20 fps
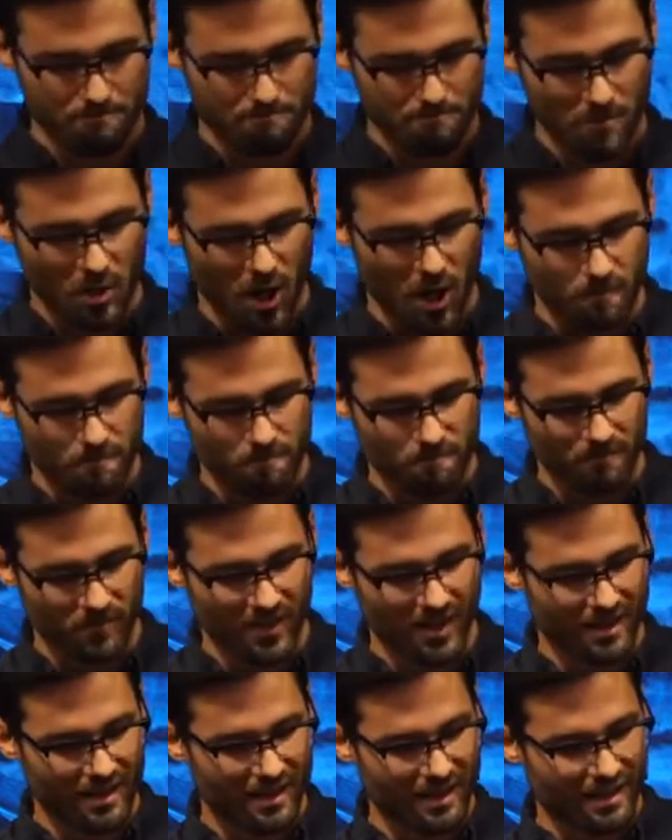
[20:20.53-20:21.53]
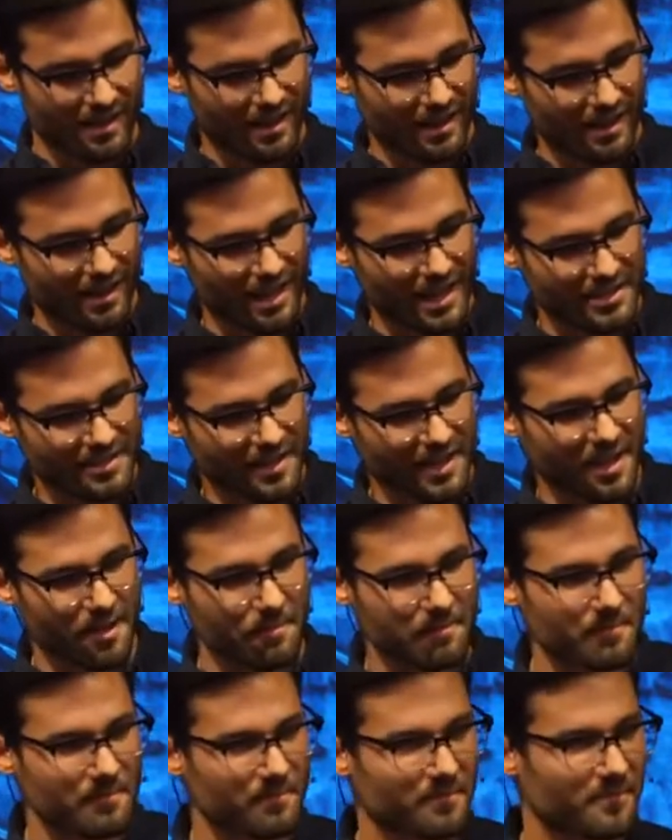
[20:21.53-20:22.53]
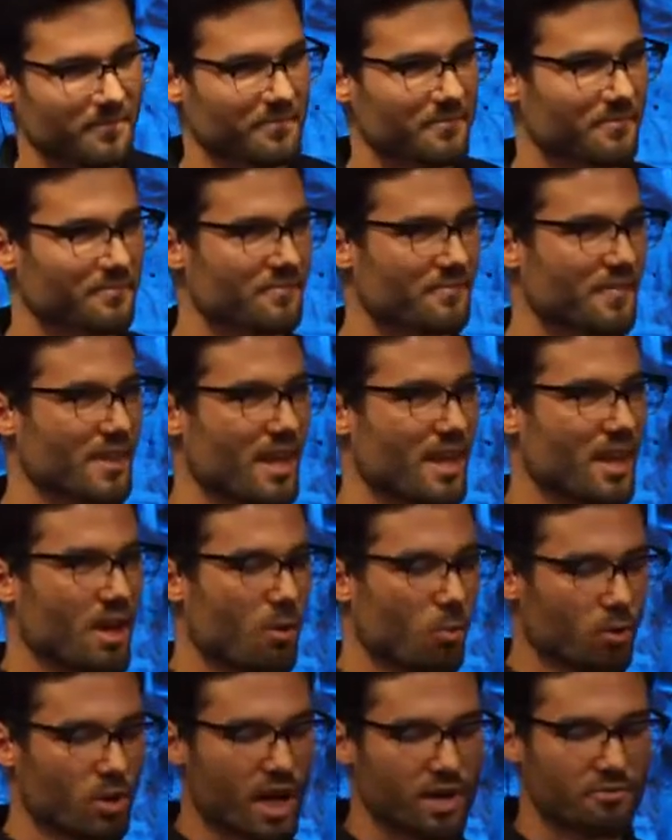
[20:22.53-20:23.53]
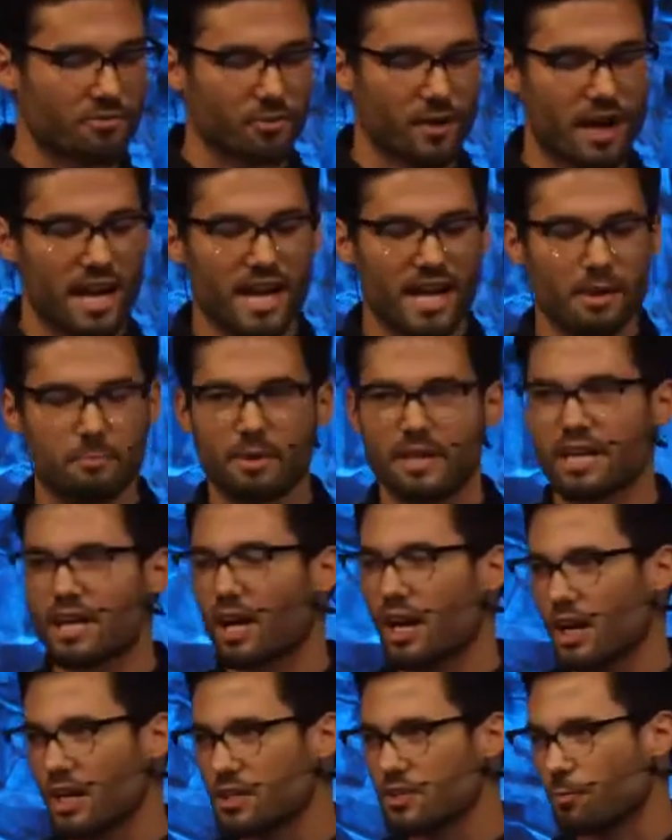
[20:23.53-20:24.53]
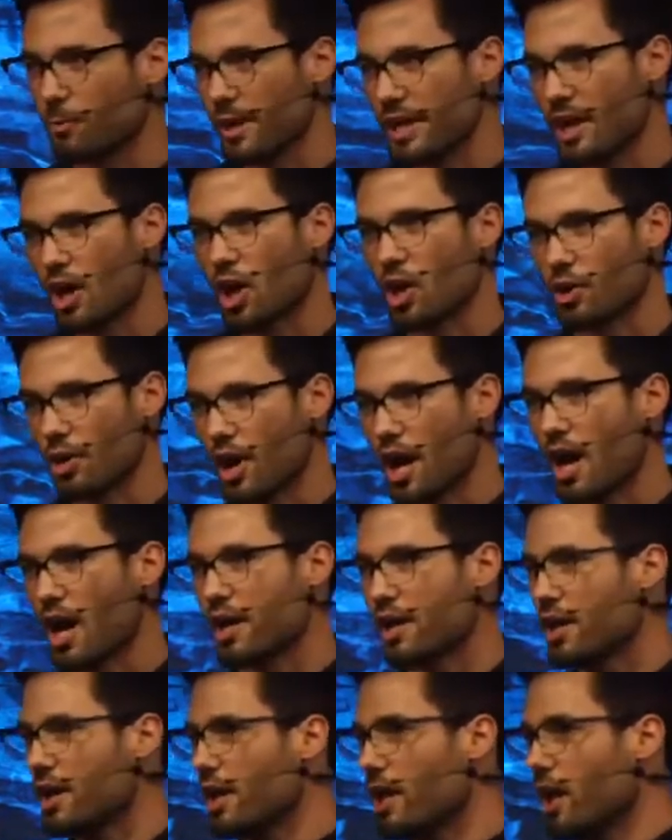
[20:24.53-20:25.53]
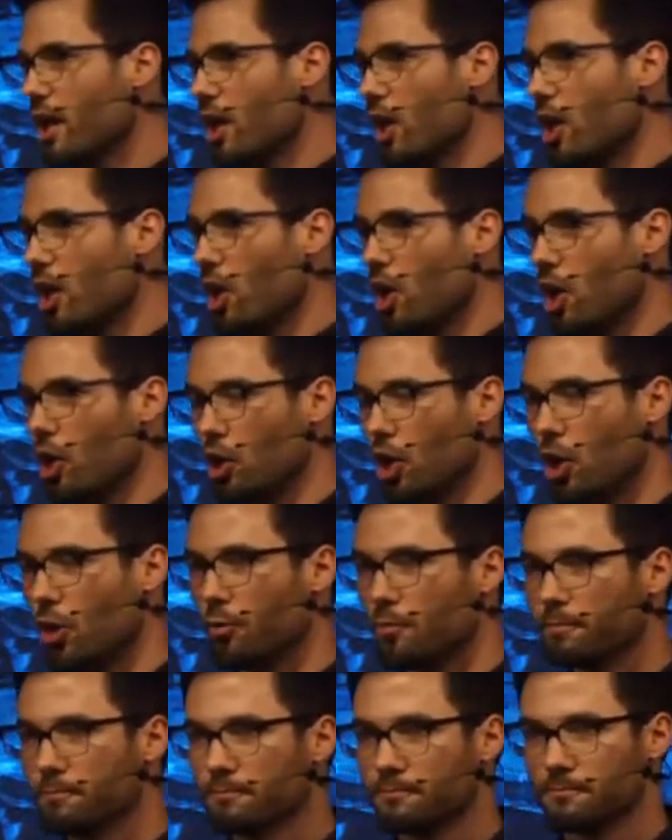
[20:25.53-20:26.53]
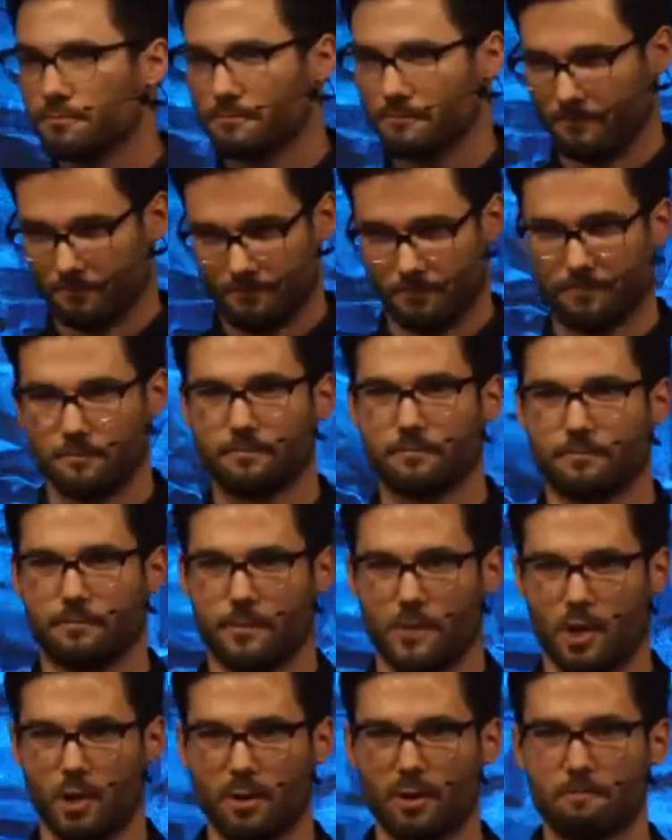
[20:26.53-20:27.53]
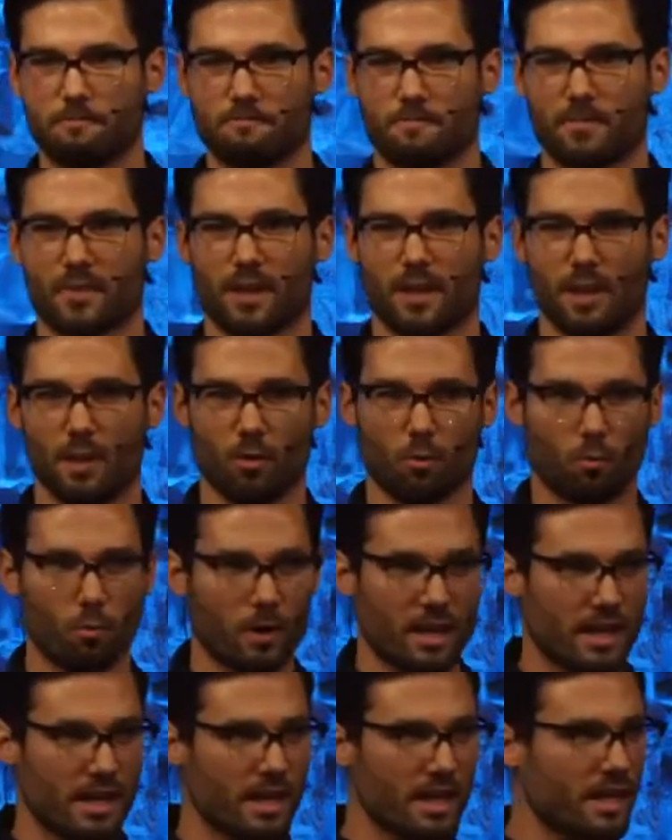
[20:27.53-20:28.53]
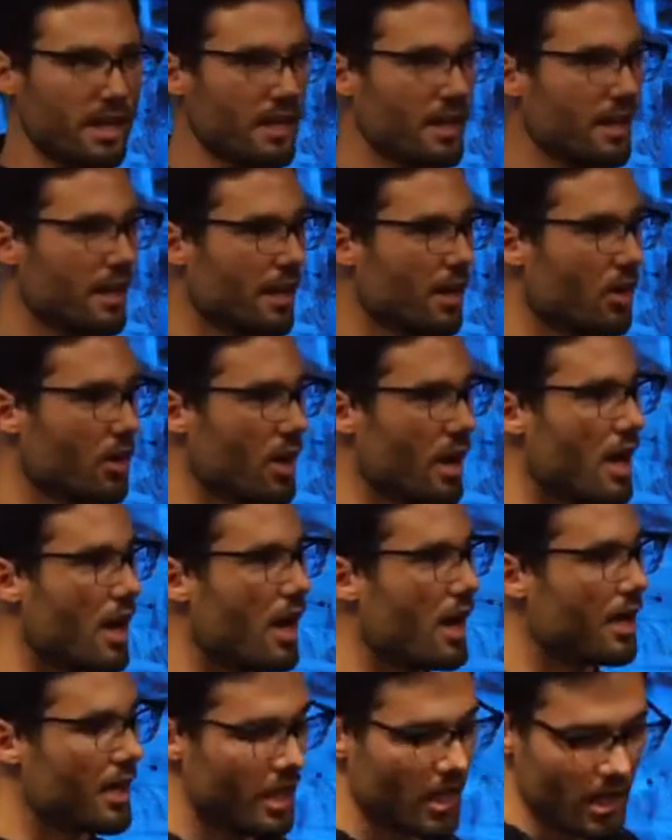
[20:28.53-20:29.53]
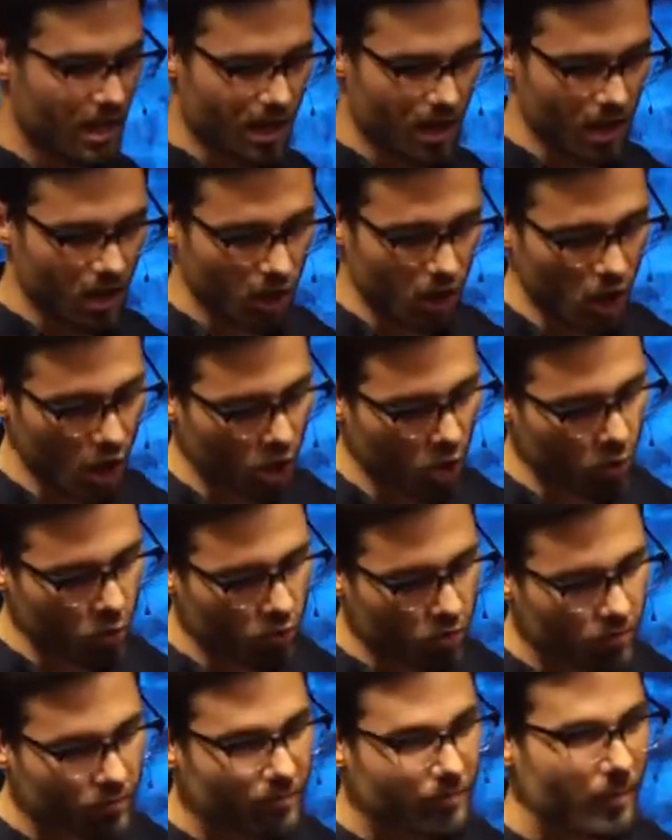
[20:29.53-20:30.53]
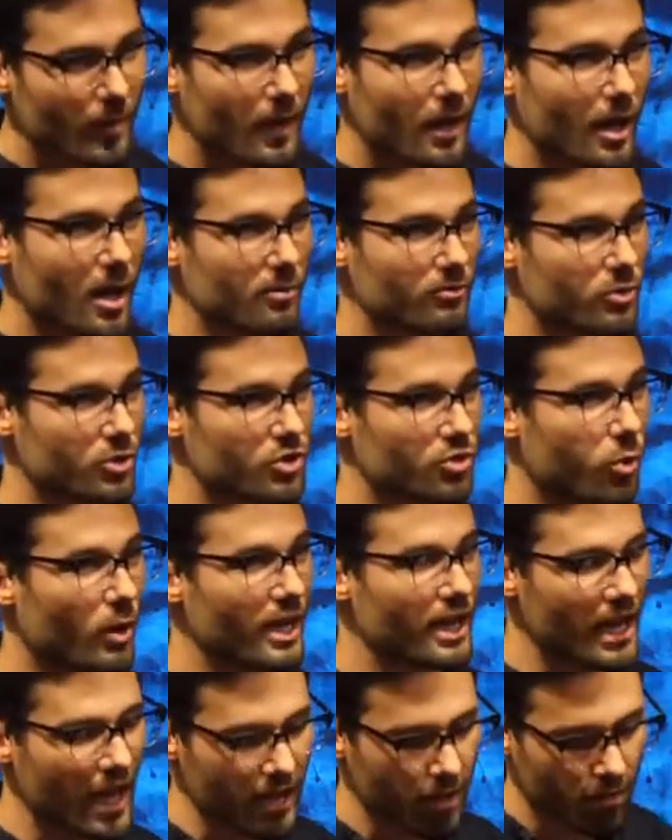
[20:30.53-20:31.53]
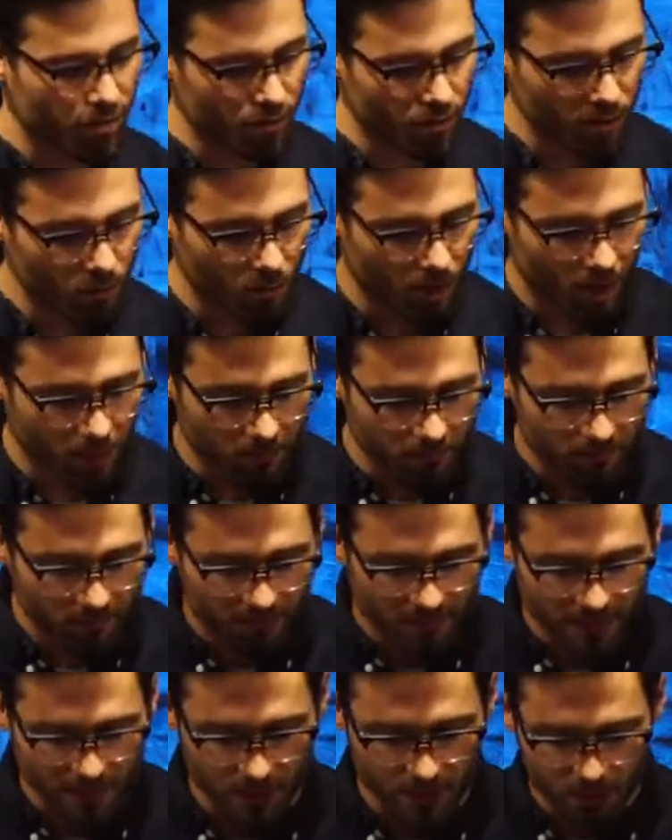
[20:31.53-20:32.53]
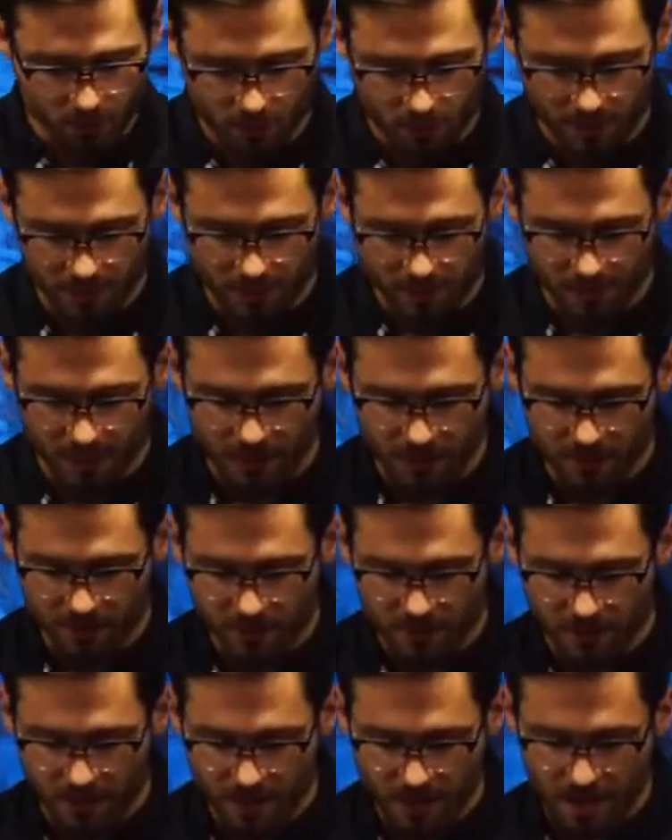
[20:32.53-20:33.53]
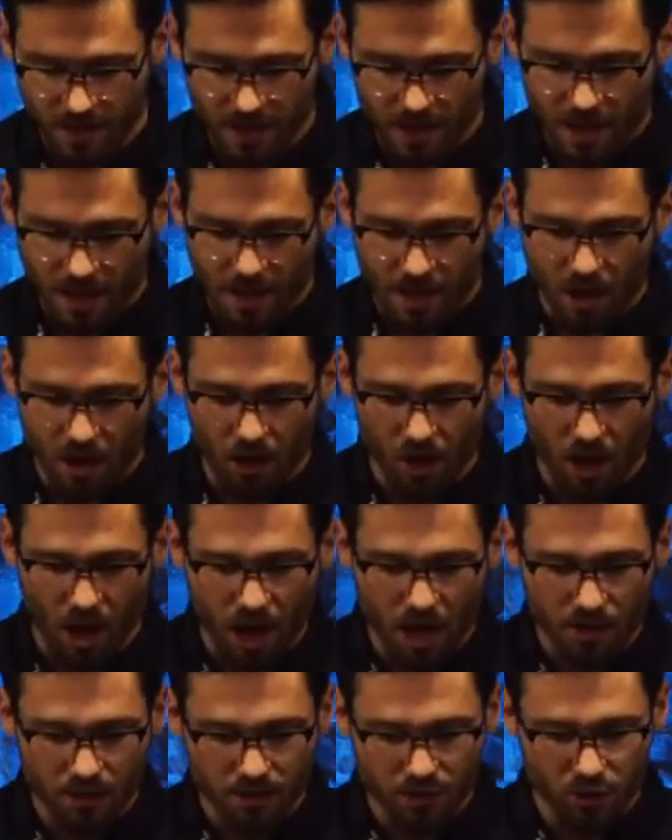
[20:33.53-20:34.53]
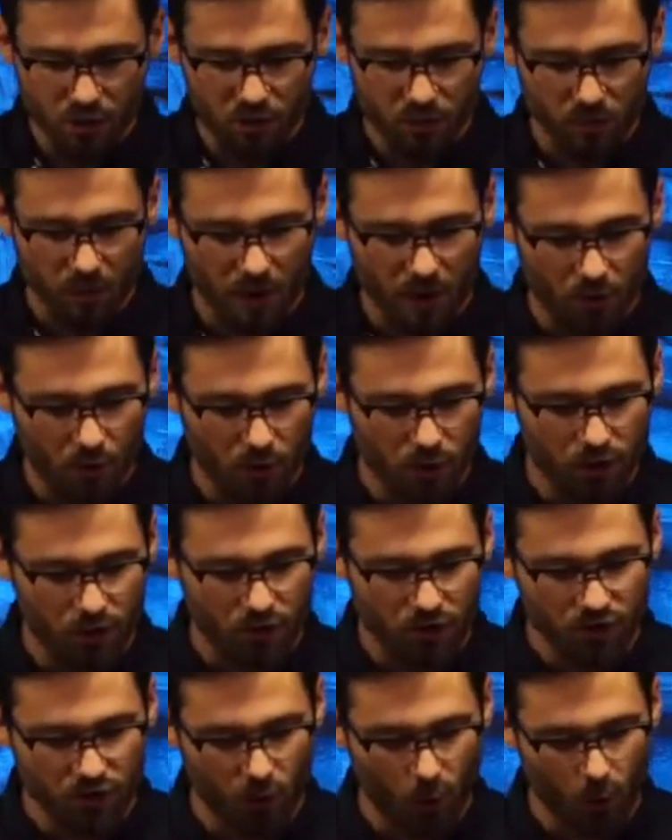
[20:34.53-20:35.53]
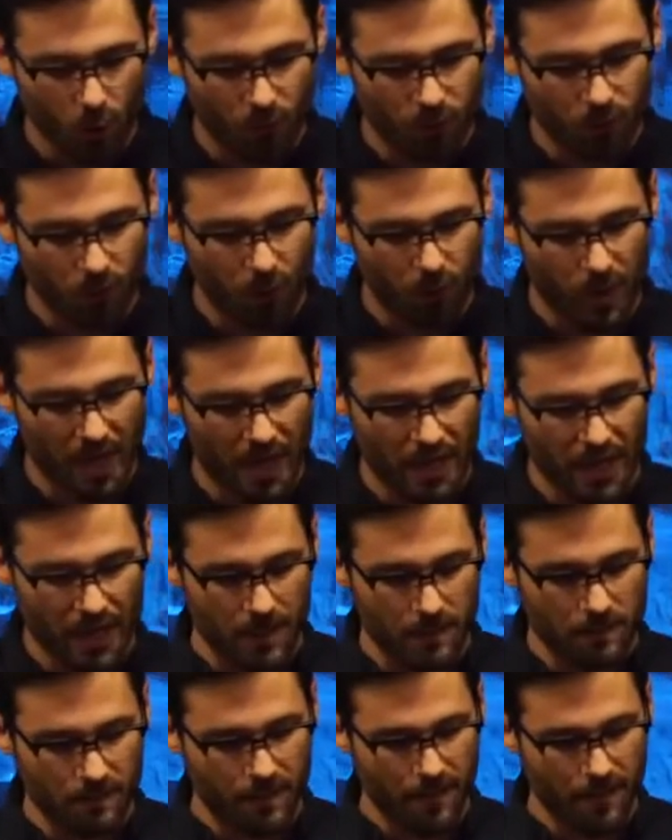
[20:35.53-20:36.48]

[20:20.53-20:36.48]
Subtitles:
Okay, last thing. We're not afraid because we are not alone. You hear me? We are not alone. Verse 29 and 31, here's what it says. Are not two sparrows sold for a penny?